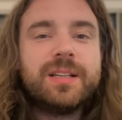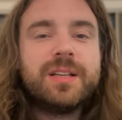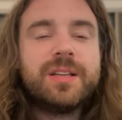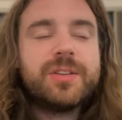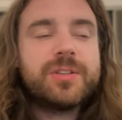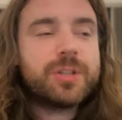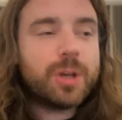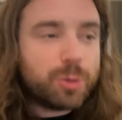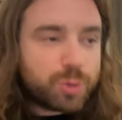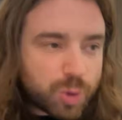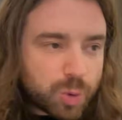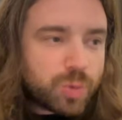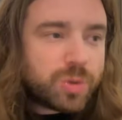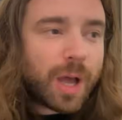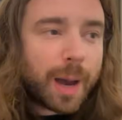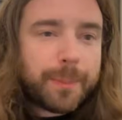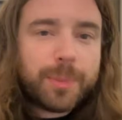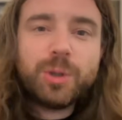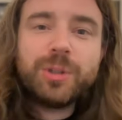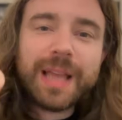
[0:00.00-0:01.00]
So to
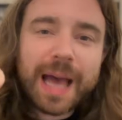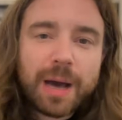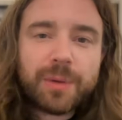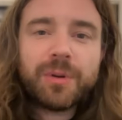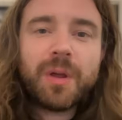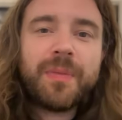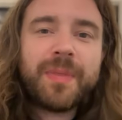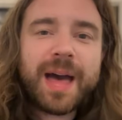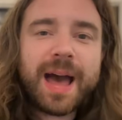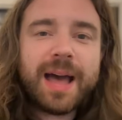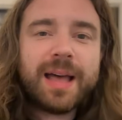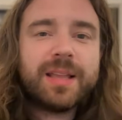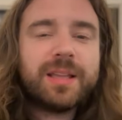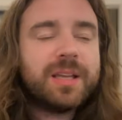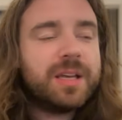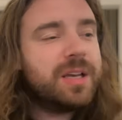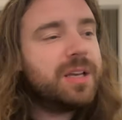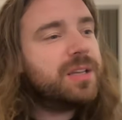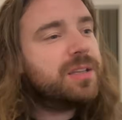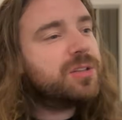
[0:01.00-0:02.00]
double down on that,
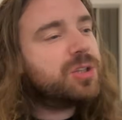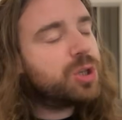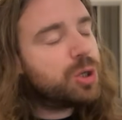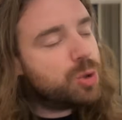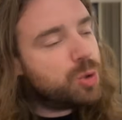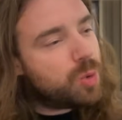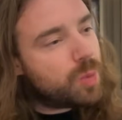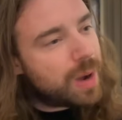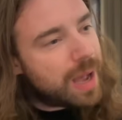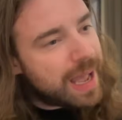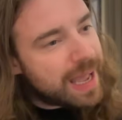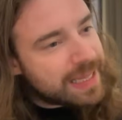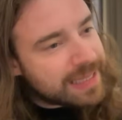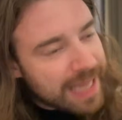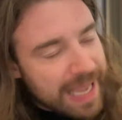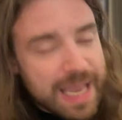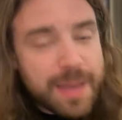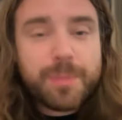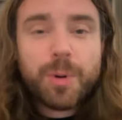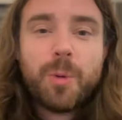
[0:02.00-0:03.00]
to
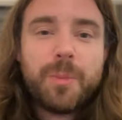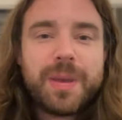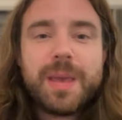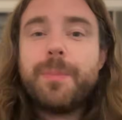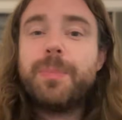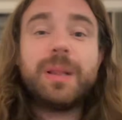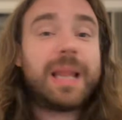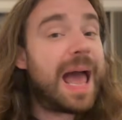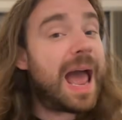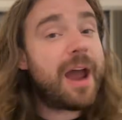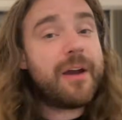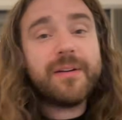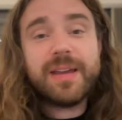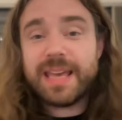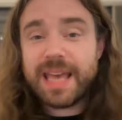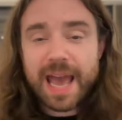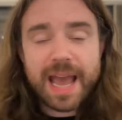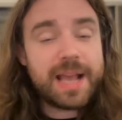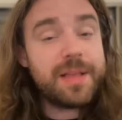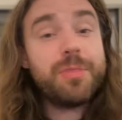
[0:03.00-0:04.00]
enable people like Harry
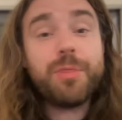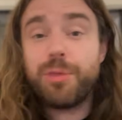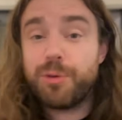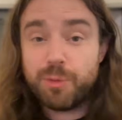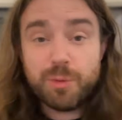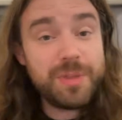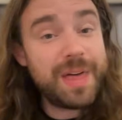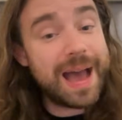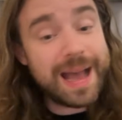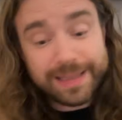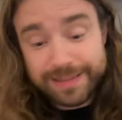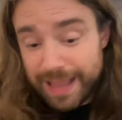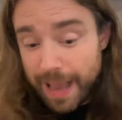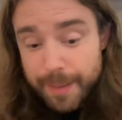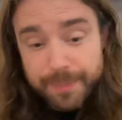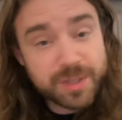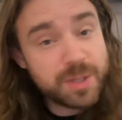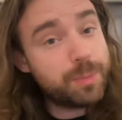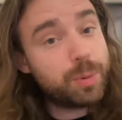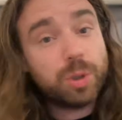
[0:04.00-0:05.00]
Kane through that
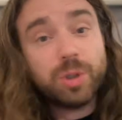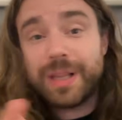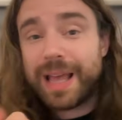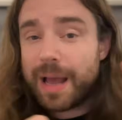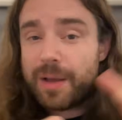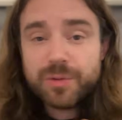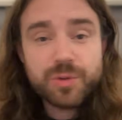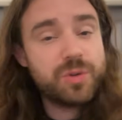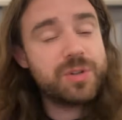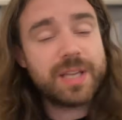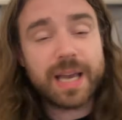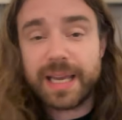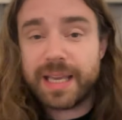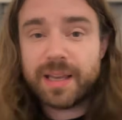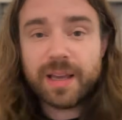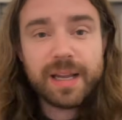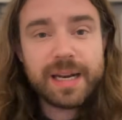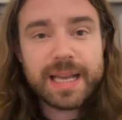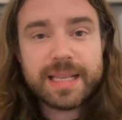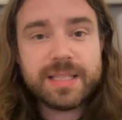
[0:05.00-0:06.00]
adaptable
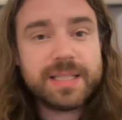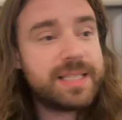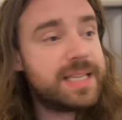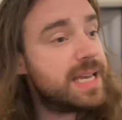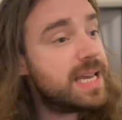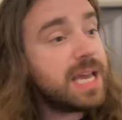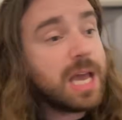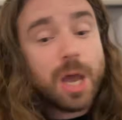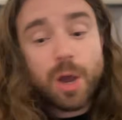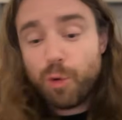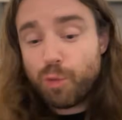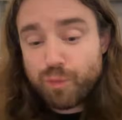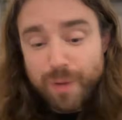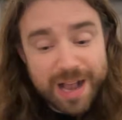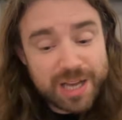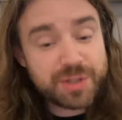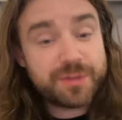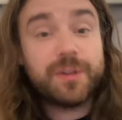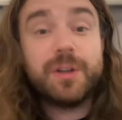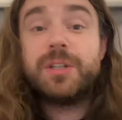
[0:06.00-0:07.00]
counter-attacking identity,
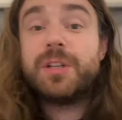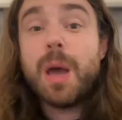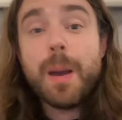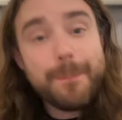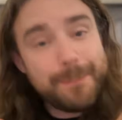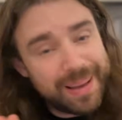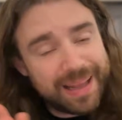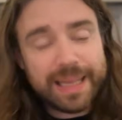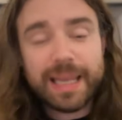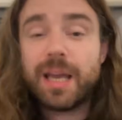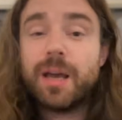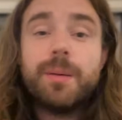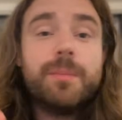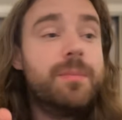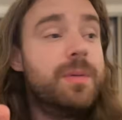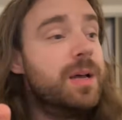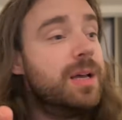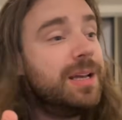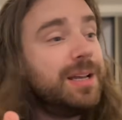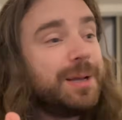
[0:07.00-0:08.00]
Rashford,
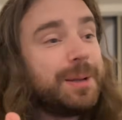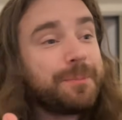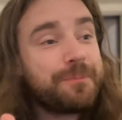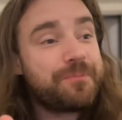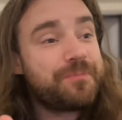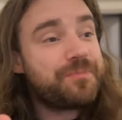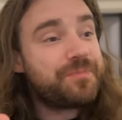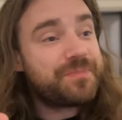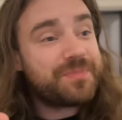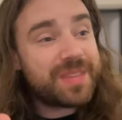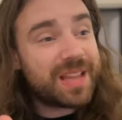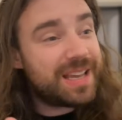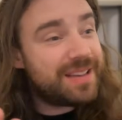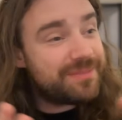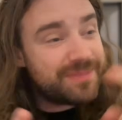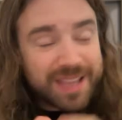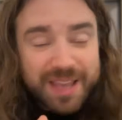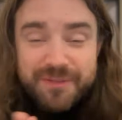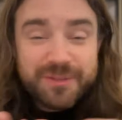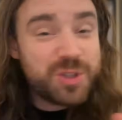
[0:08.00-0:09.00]
Bellingham,
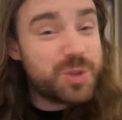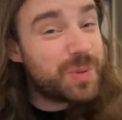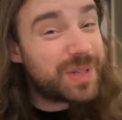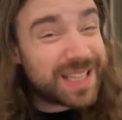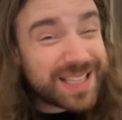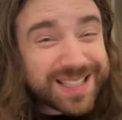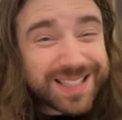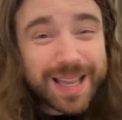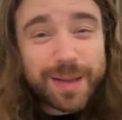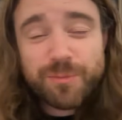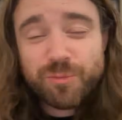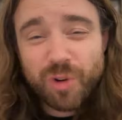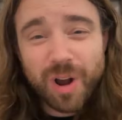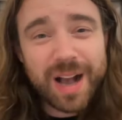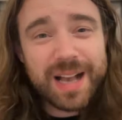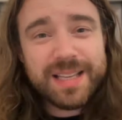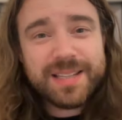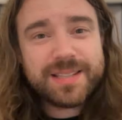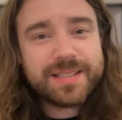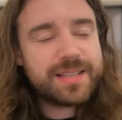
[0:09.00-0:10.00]
even to an extent
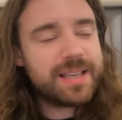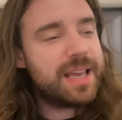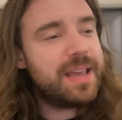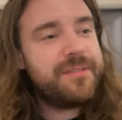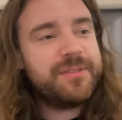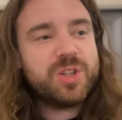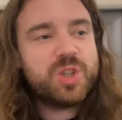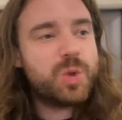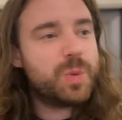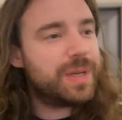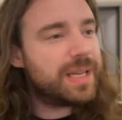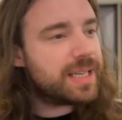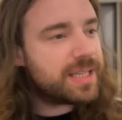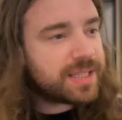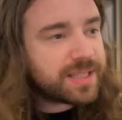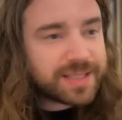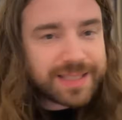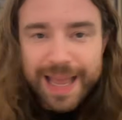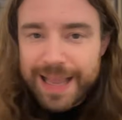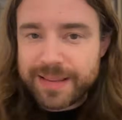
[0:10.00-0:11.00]
Rice, even to an
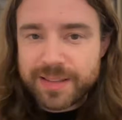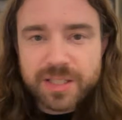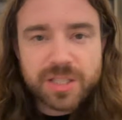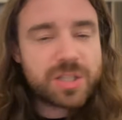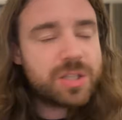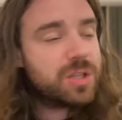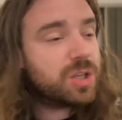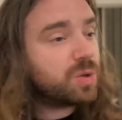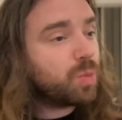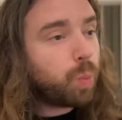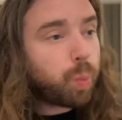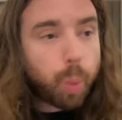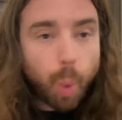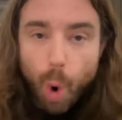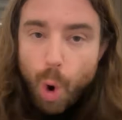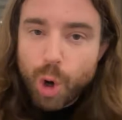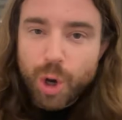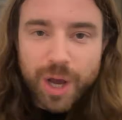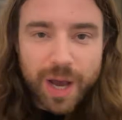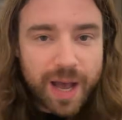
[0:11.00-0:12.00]
extent
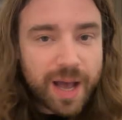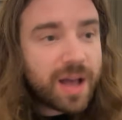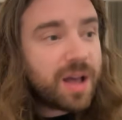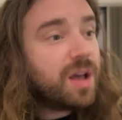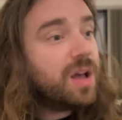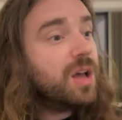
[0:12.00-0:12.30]
Walker,